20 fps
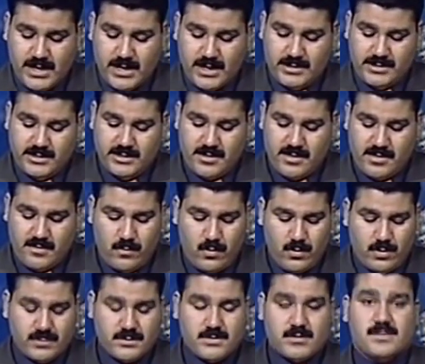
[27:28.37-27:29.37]
near the
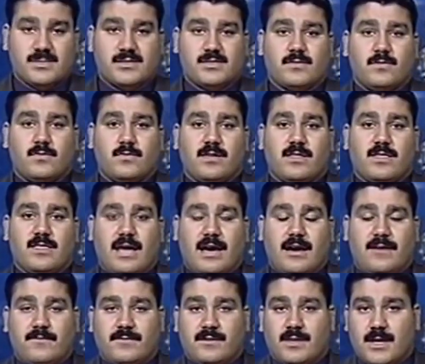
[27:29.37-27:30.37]
borders with
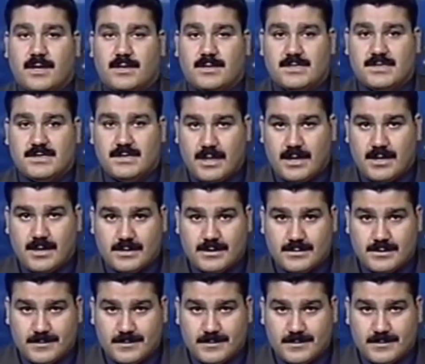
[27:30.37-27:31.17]
Afghanistan.